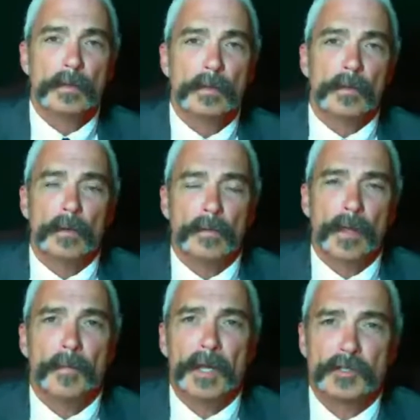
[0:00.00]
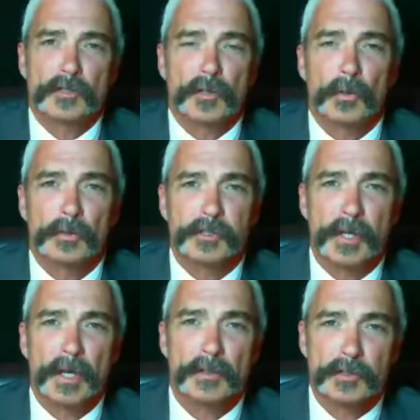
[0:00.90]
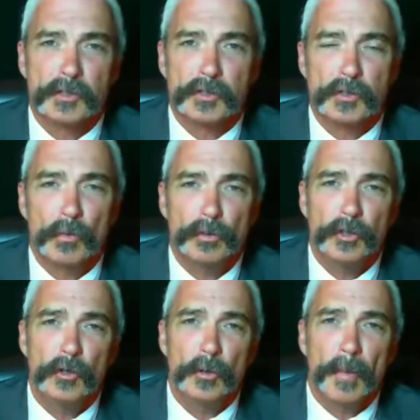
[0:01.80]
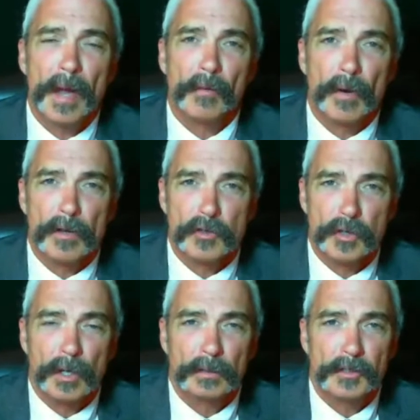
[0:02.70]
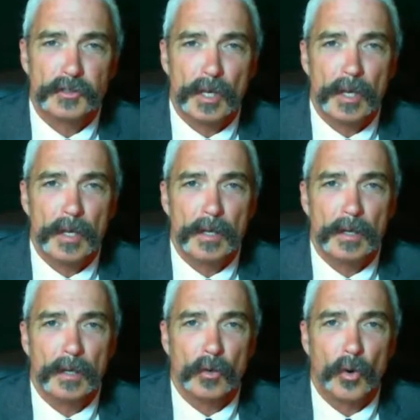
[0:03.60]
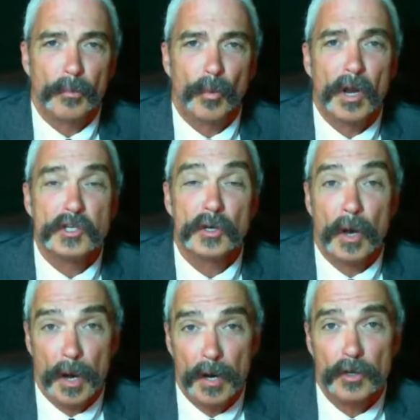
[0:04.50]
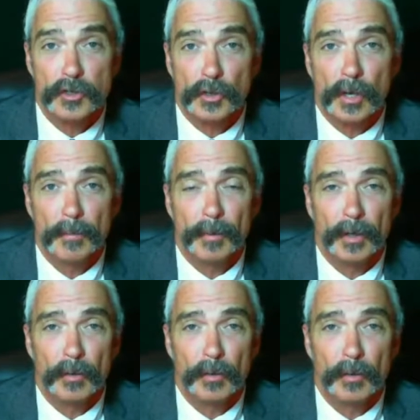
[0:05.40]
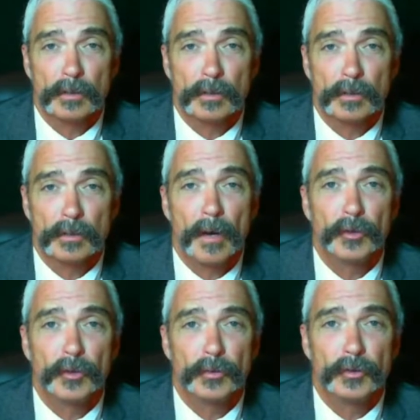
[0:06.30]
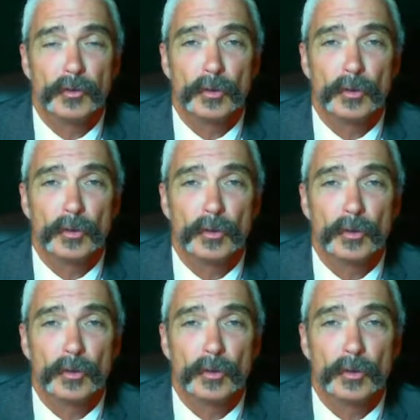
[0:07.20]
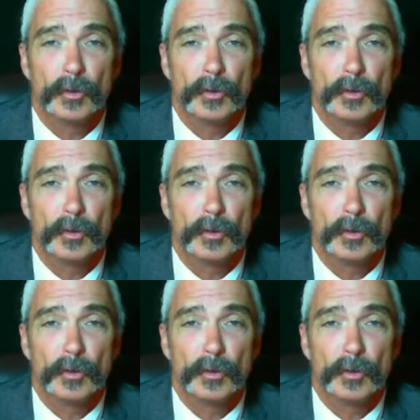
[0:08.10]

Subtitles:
Well, that makes total sense. So when you do a background check, let's say a corporation hires your company, which a lot of them do, to do a background check.